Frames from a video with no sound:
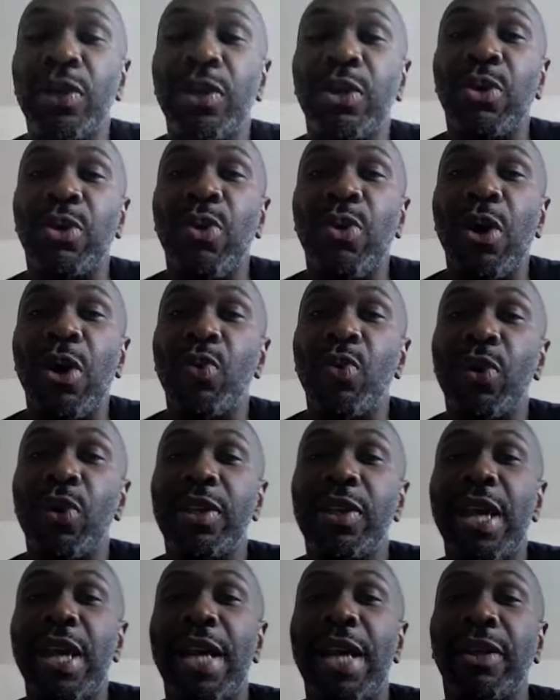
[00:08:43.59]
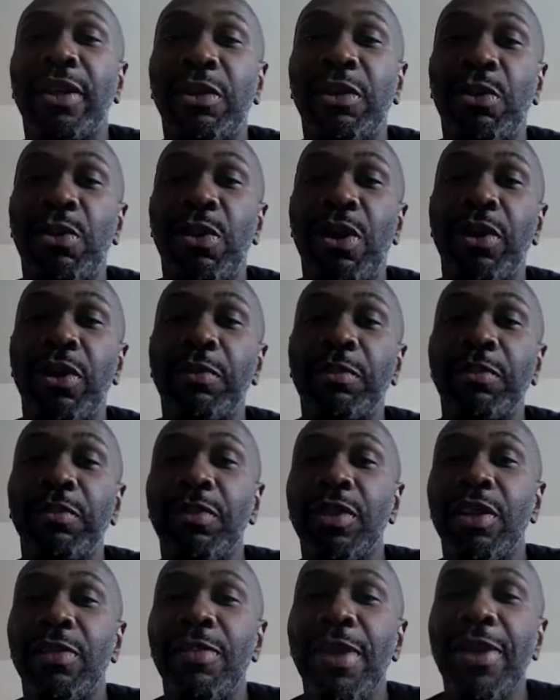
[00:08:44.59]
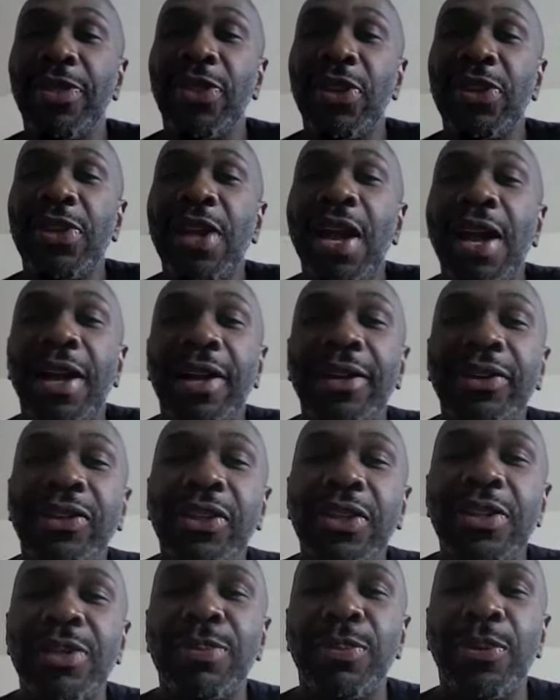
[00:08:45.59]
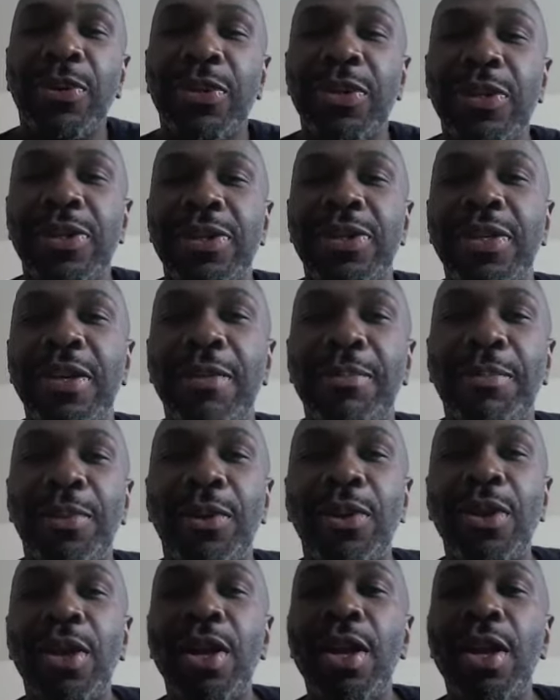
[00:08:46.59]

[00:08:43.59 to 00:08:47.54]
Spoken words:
to quote, when not to quote, methodology is pretty simple.